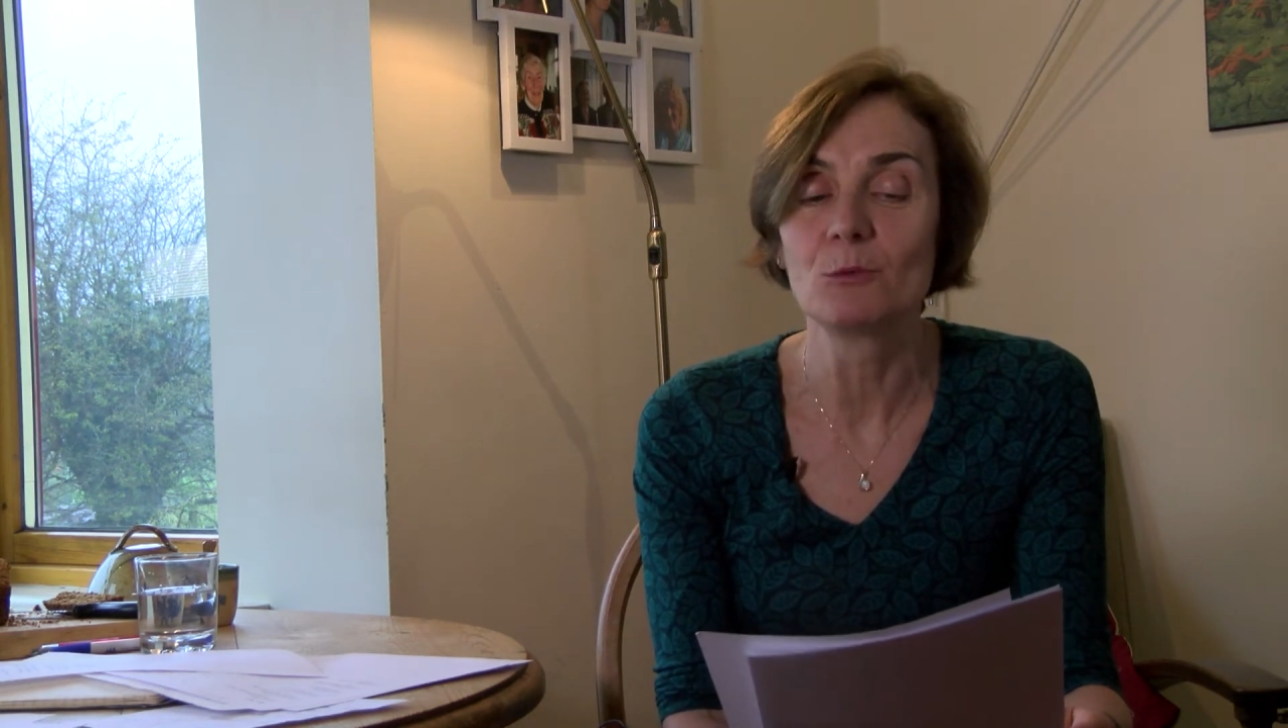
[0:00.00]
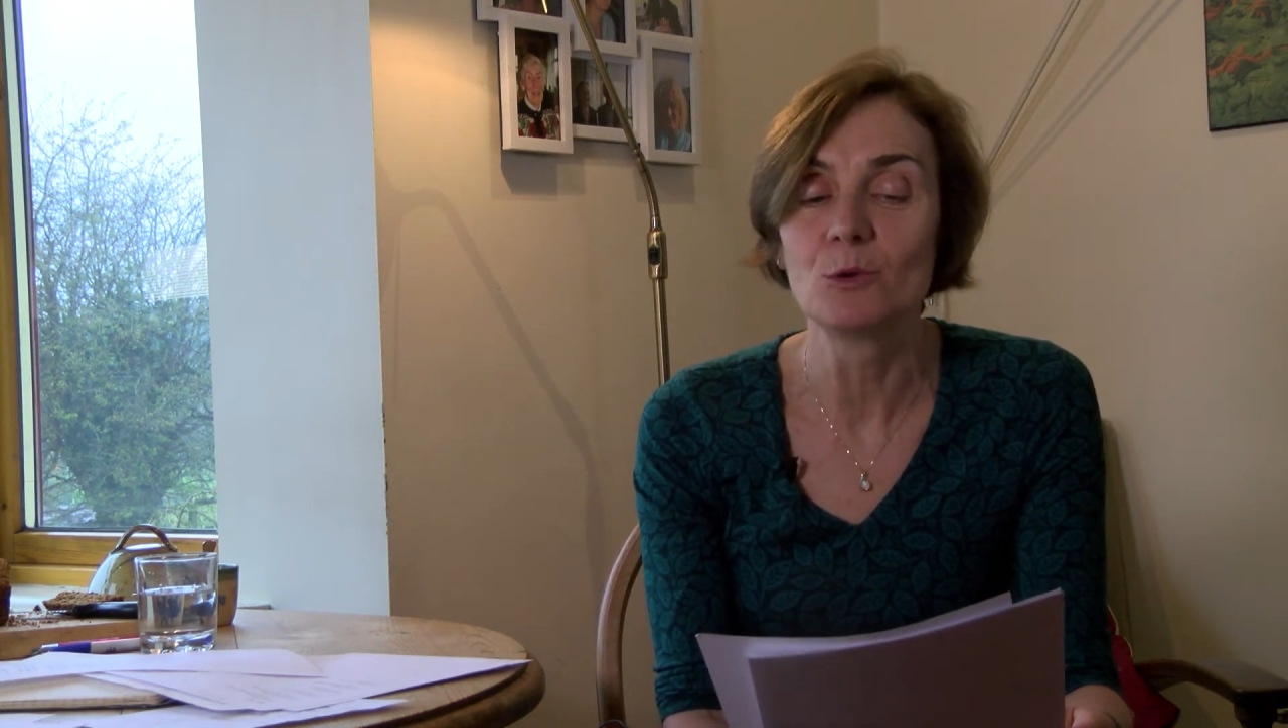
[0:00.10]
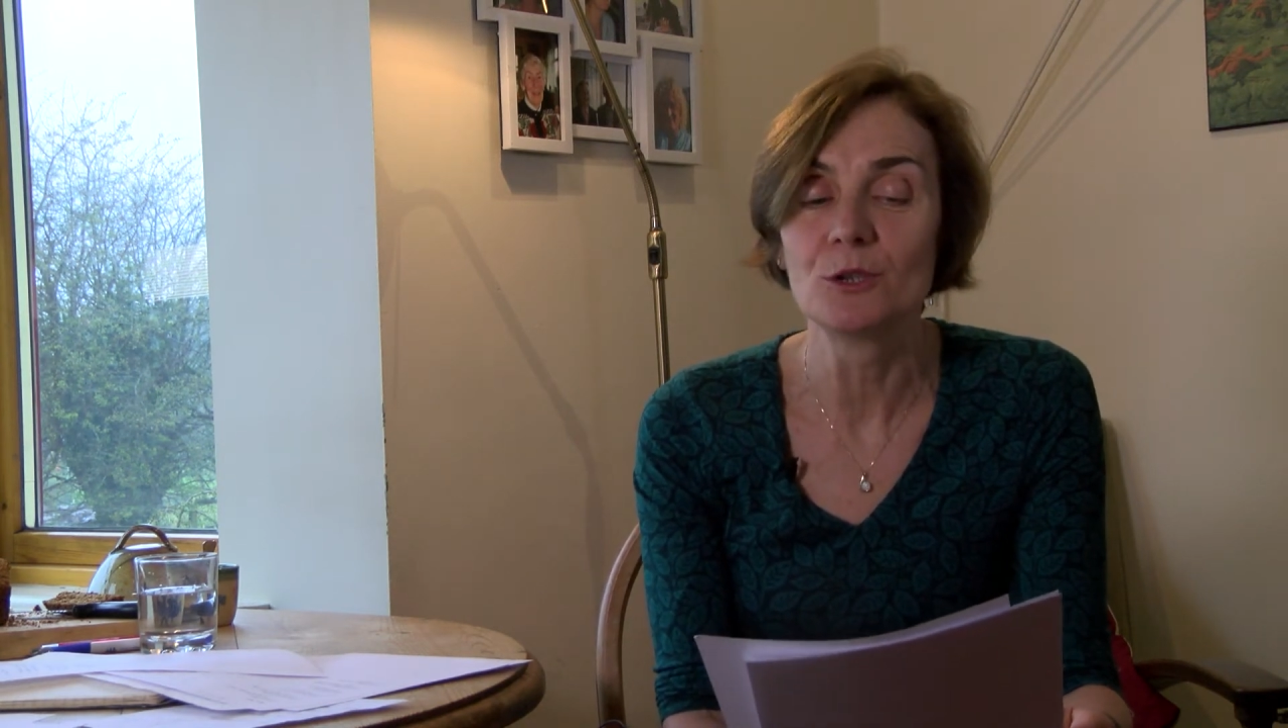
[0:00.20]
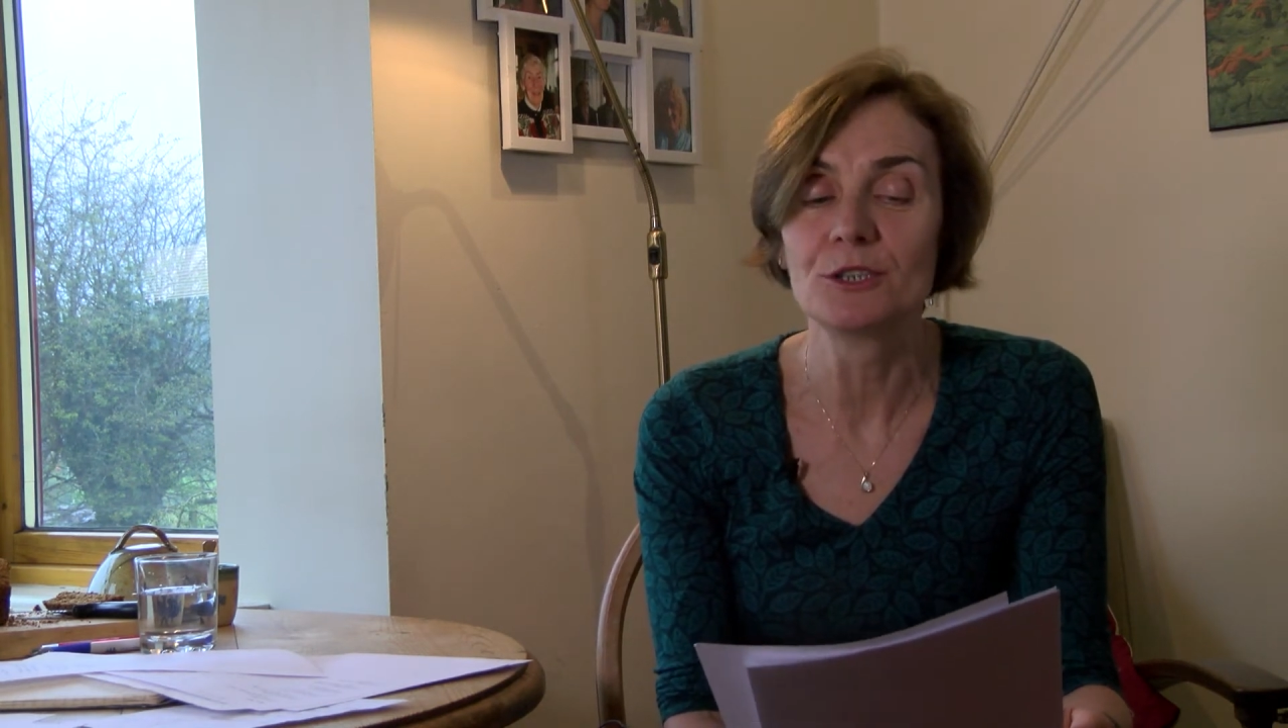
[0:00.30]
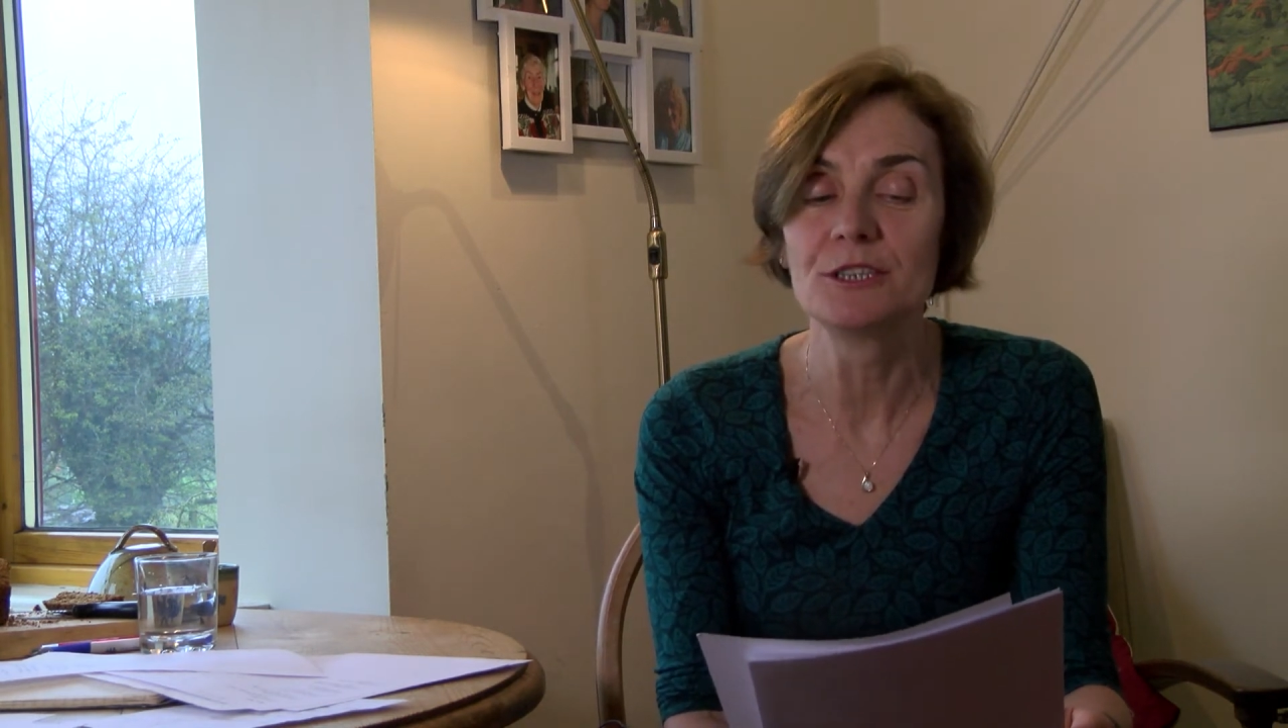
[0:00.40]

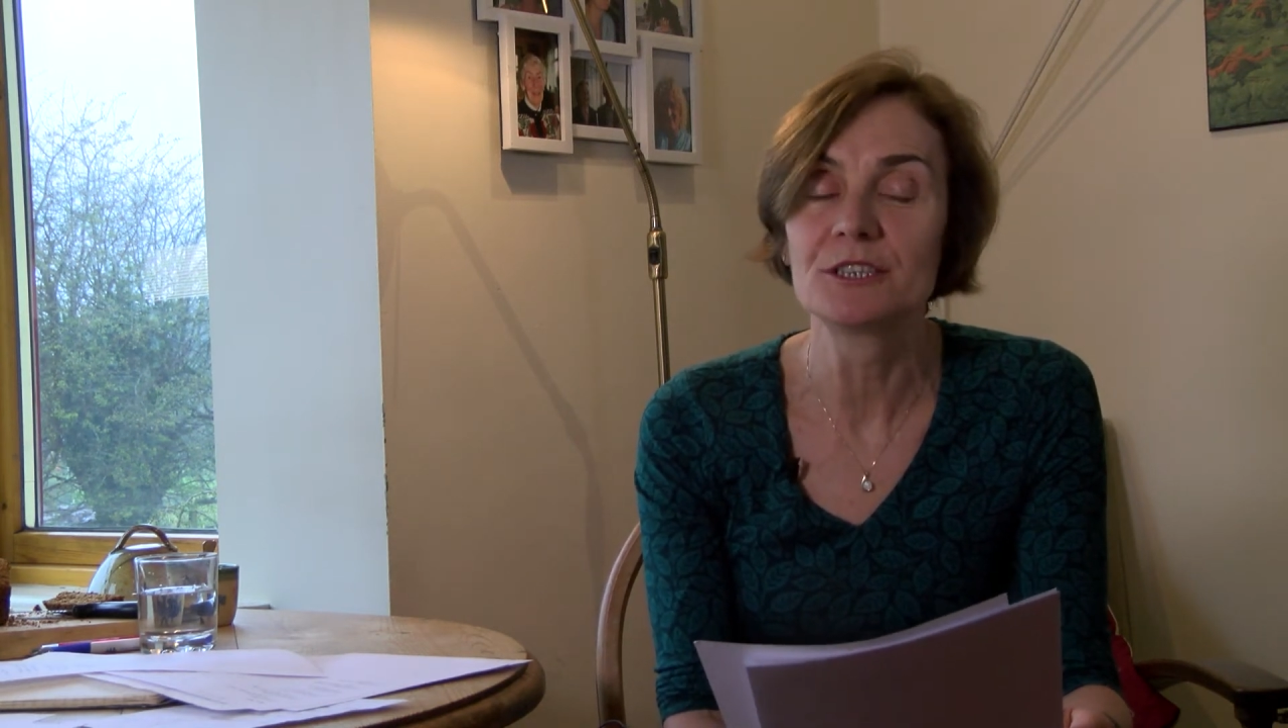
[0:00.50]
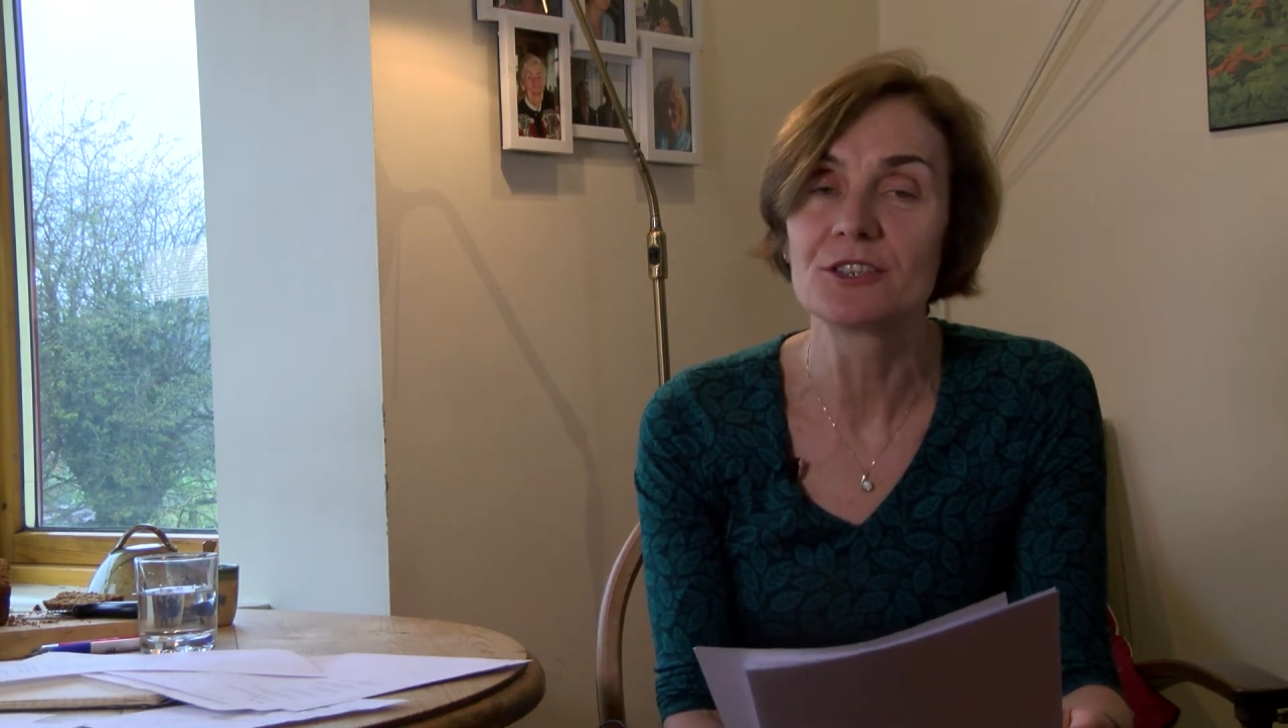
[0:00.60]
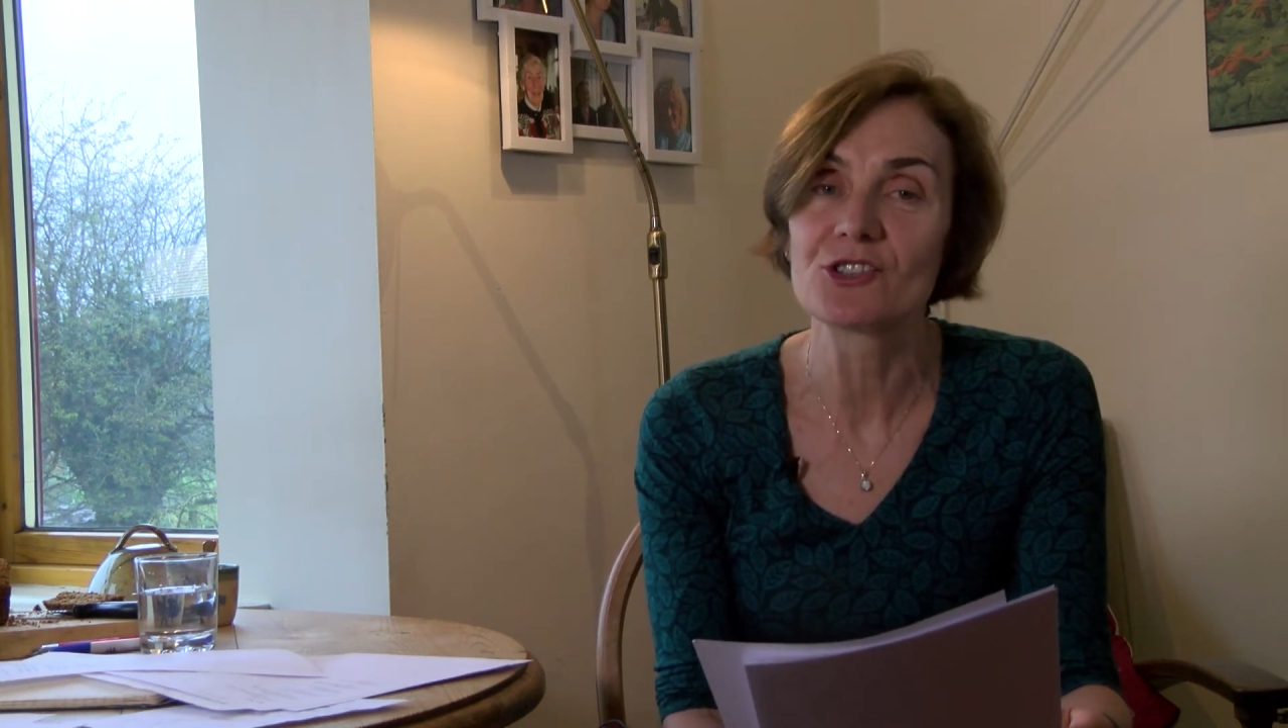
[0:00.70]
wood to